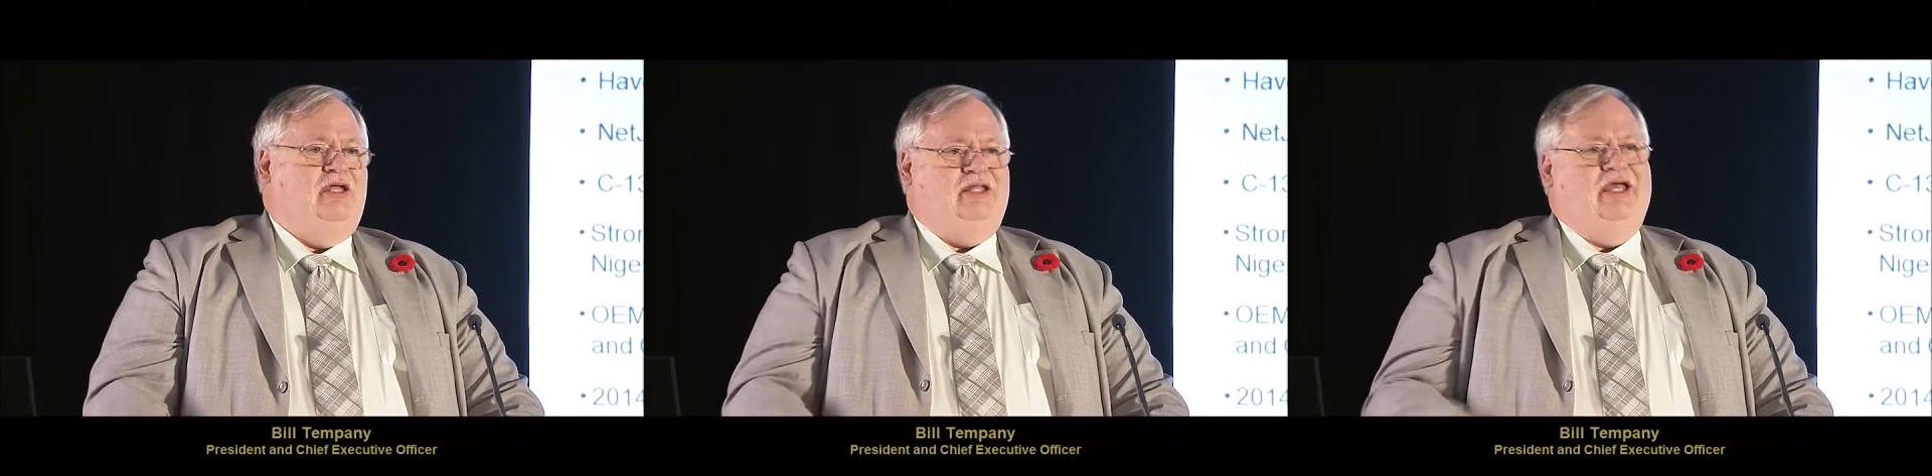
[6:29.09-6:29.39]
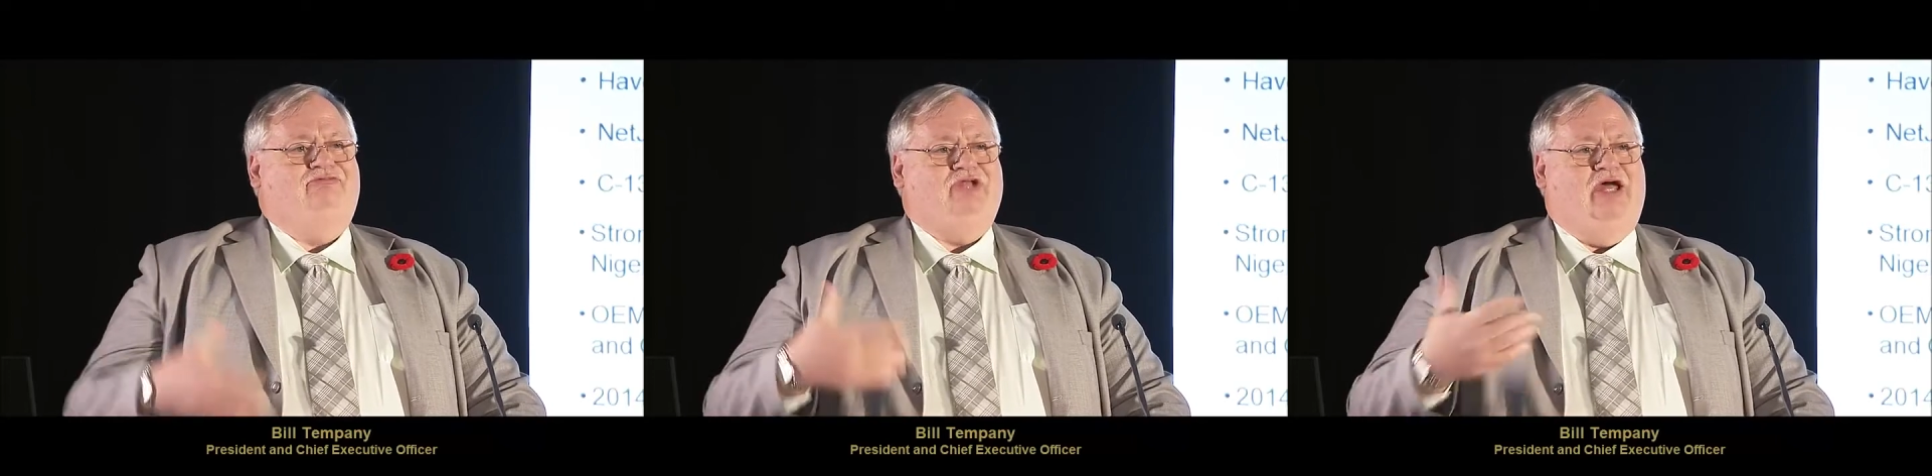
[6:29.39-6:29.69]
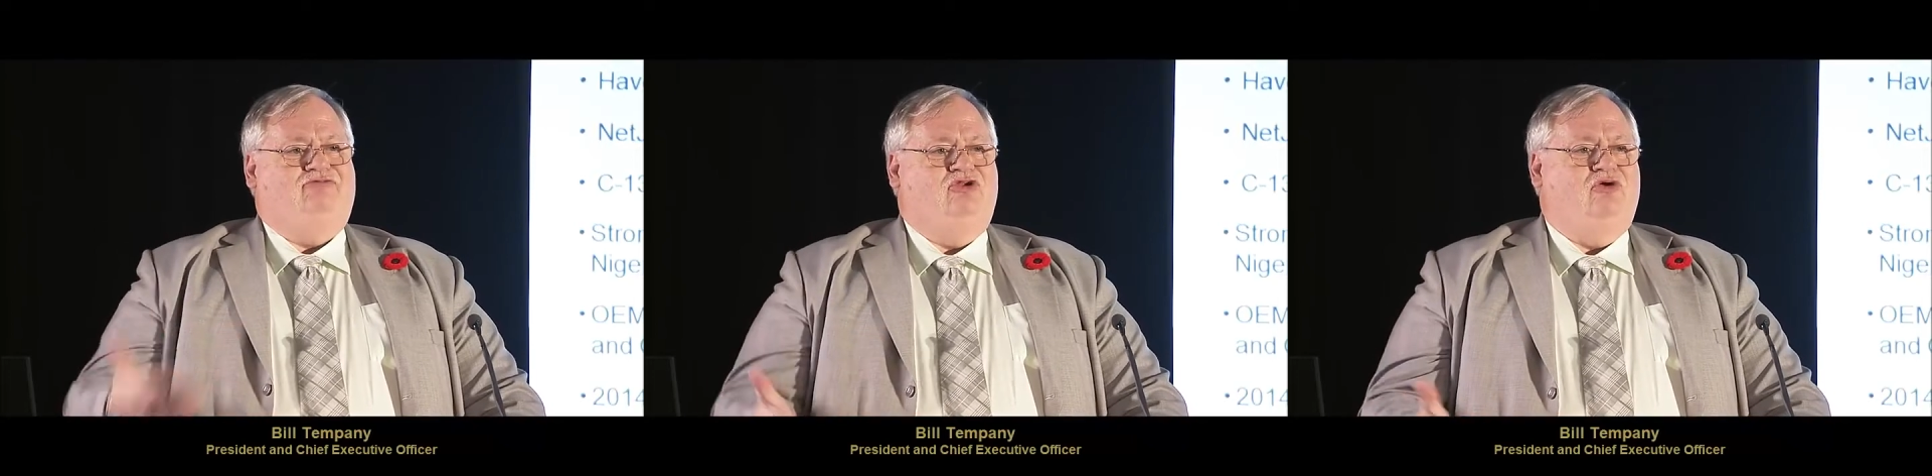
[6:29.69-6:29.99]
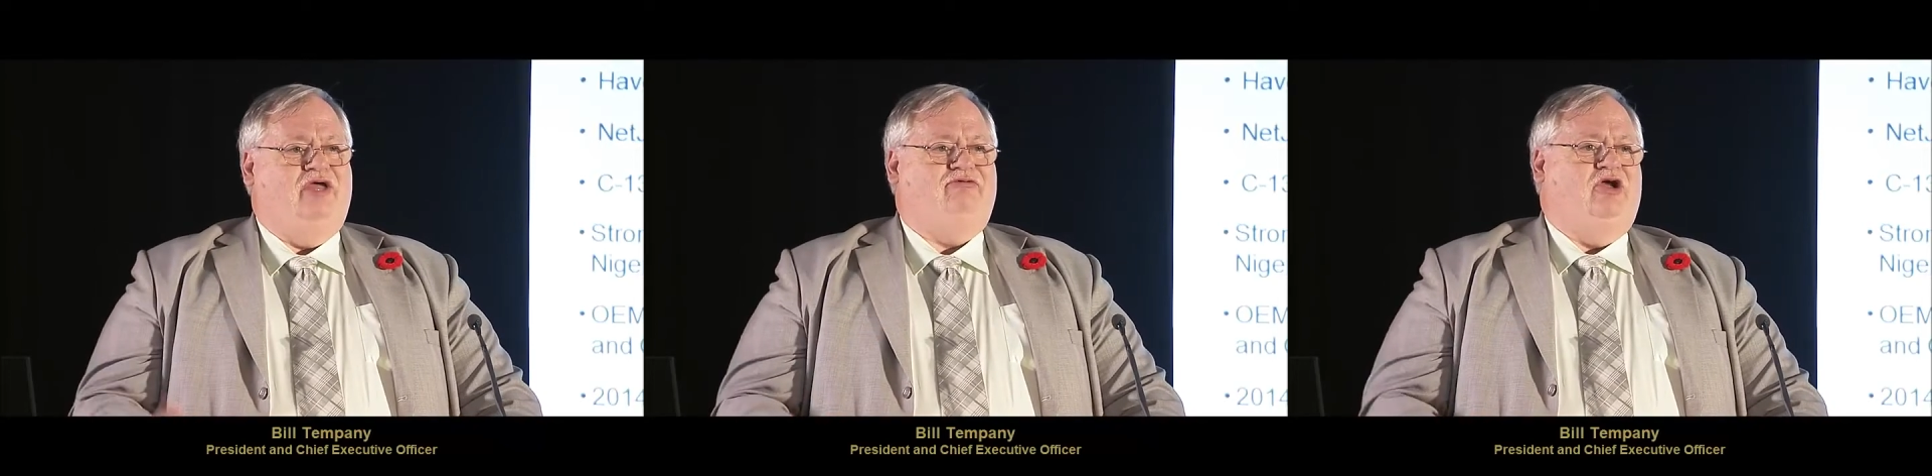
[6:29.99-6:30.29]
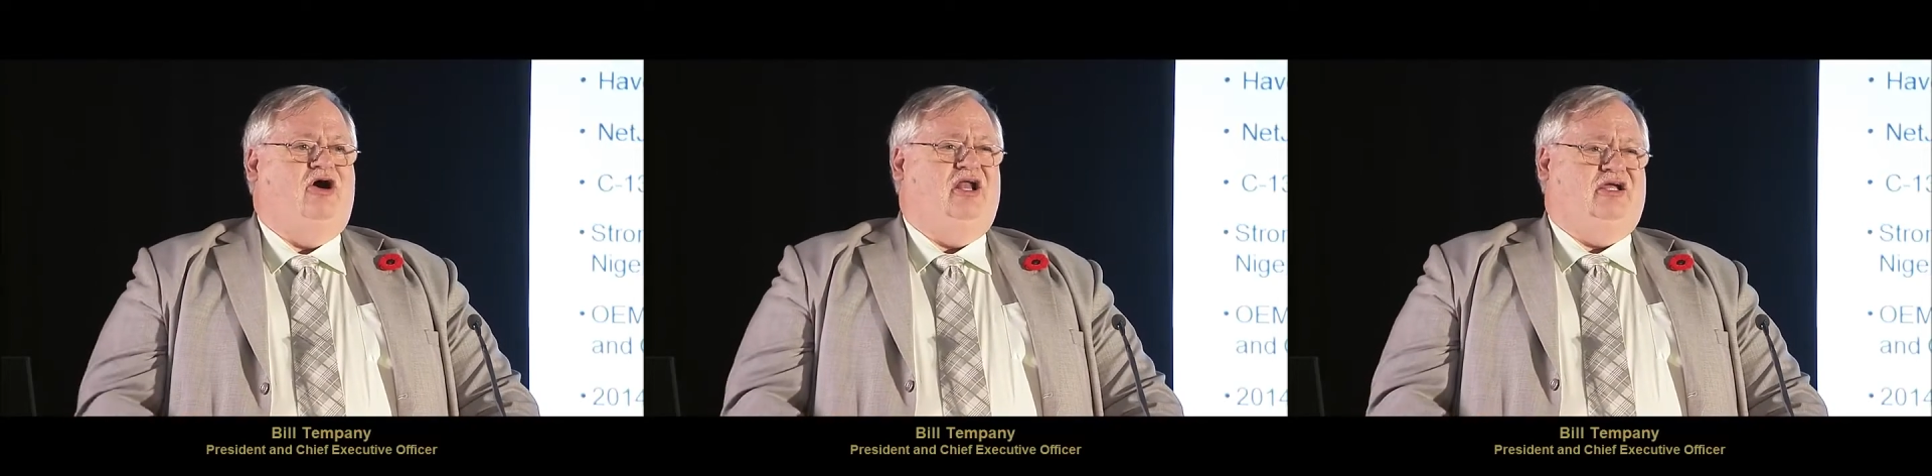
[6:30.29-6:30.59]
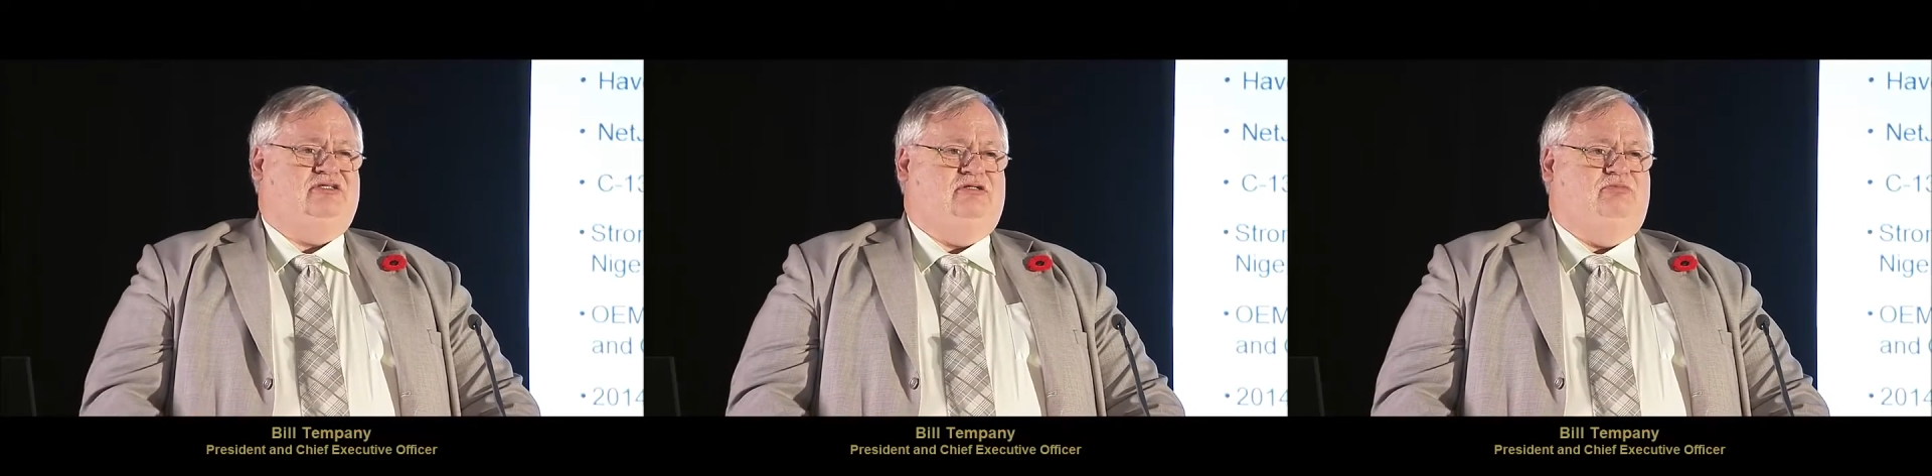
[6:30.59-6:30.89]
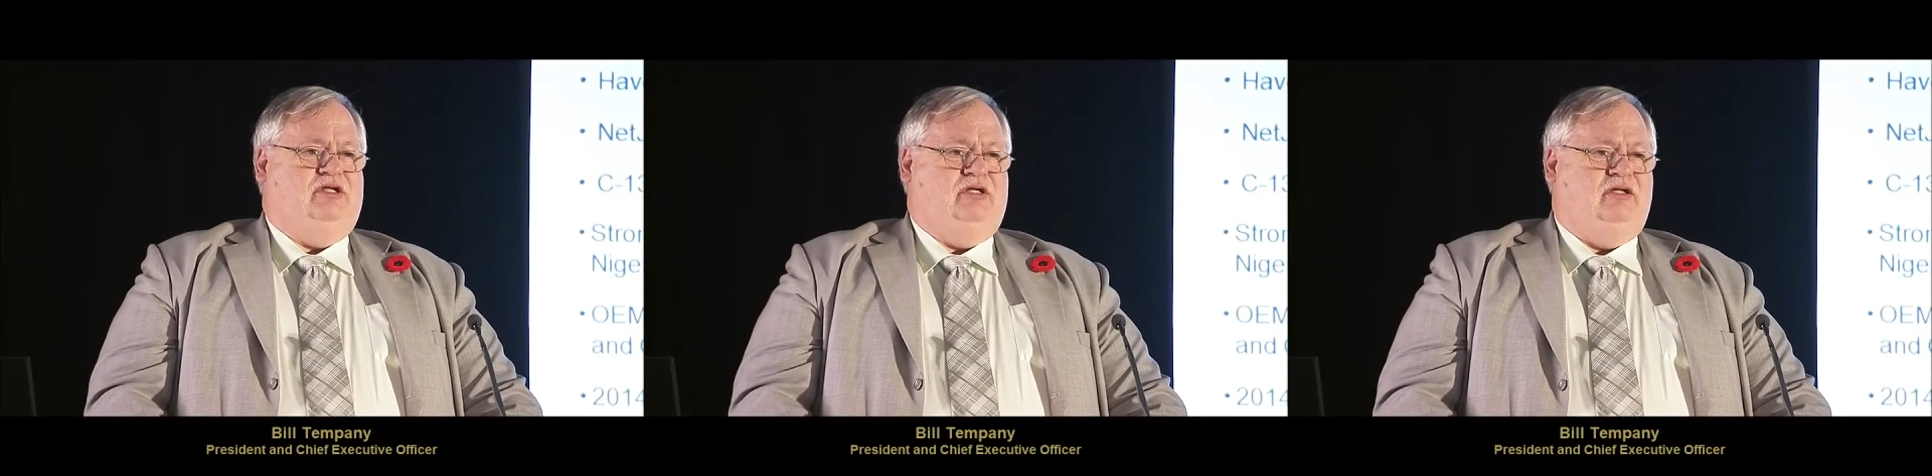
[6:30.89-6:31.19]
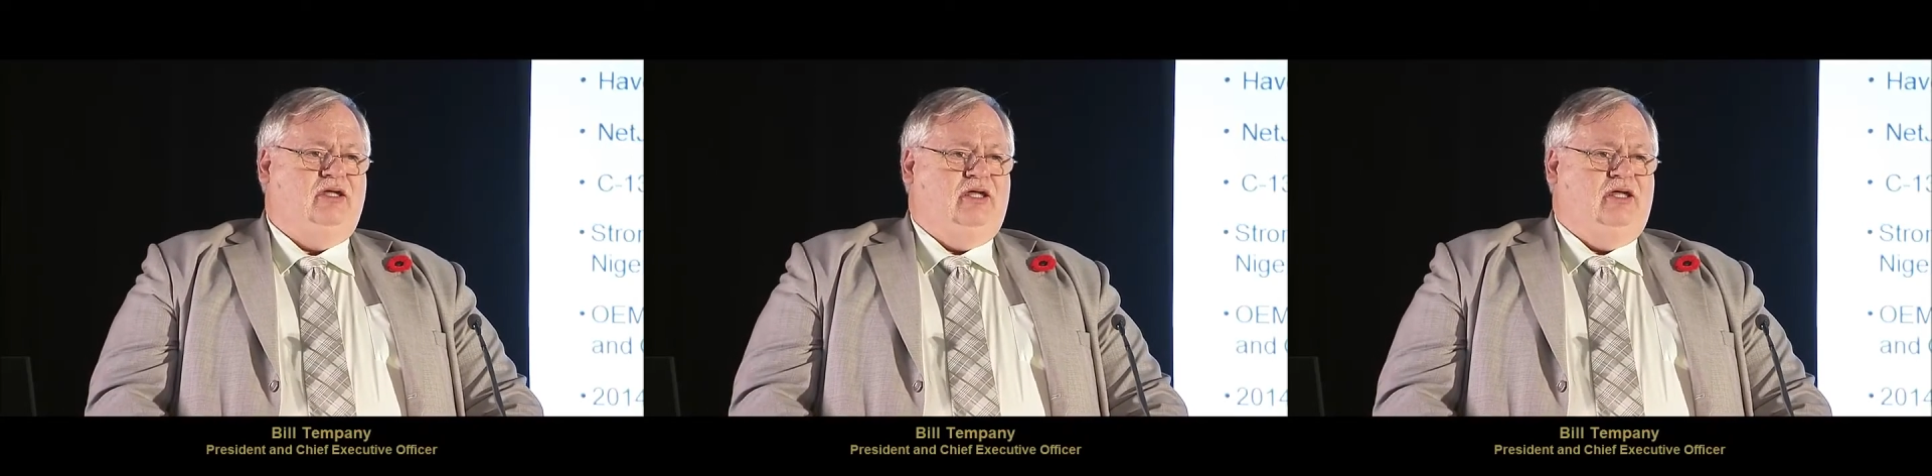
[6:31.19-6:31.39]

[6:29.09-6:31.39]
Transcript: they have to have new avionics to be